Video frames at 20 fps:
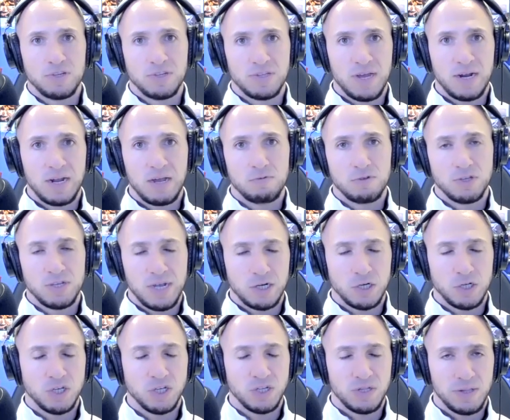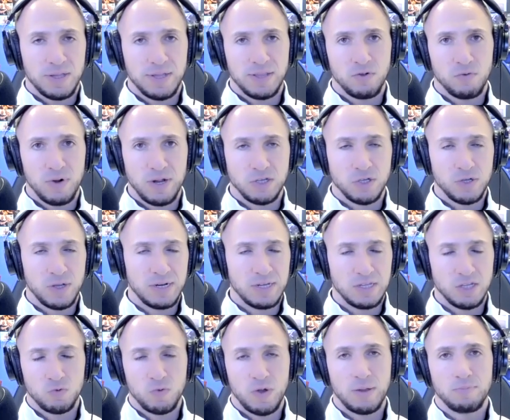Nana was actually still on the ring. So he
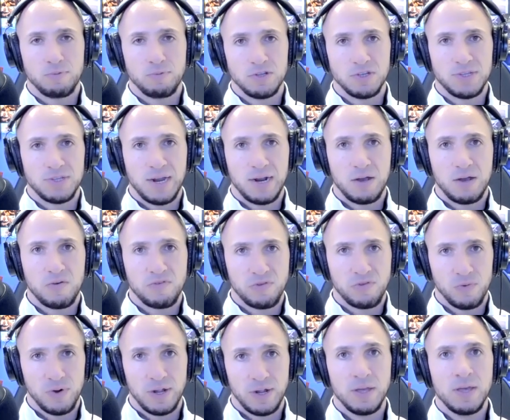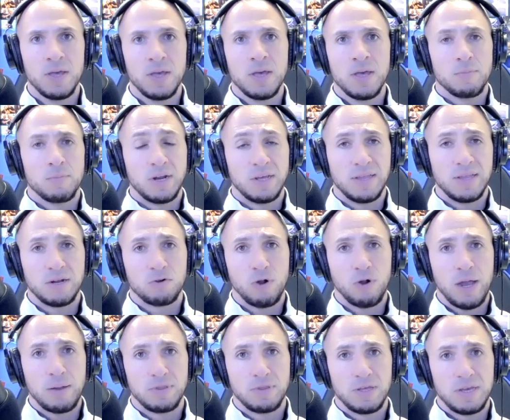didn't swipe Prince Nana off the ring, but he did
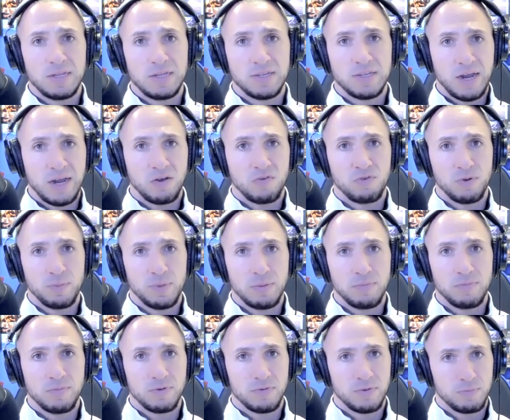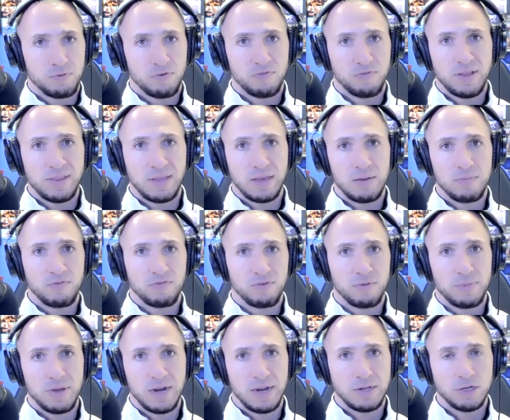grab the title from him, preventing him
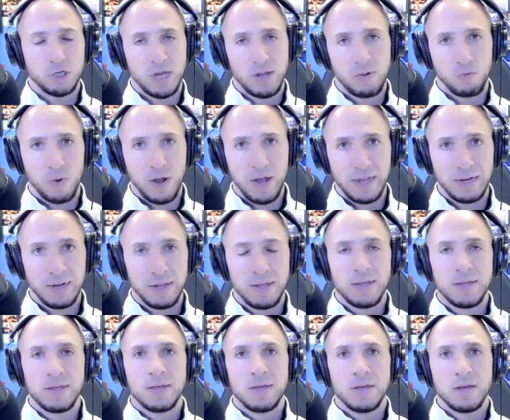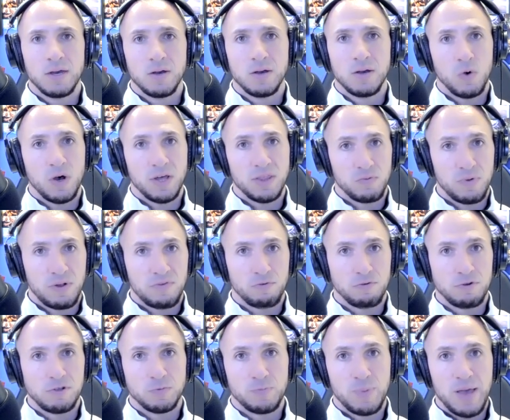from hitting Jay White while the
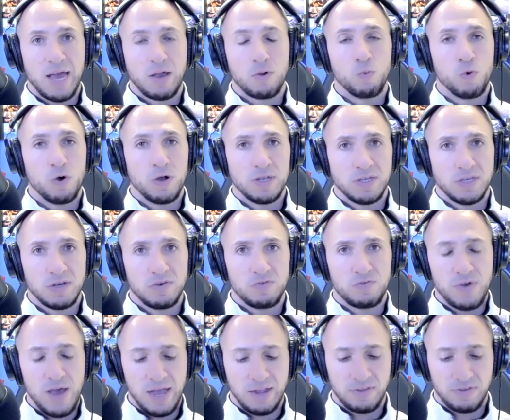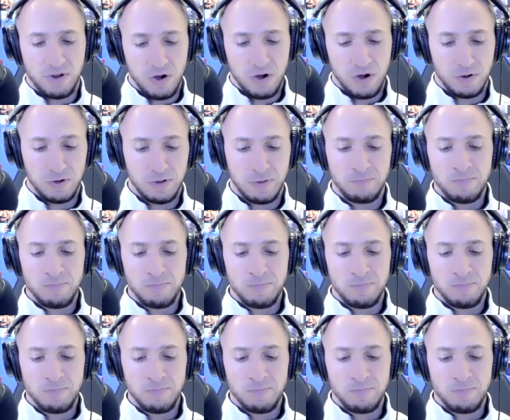referee's back was in fact turned.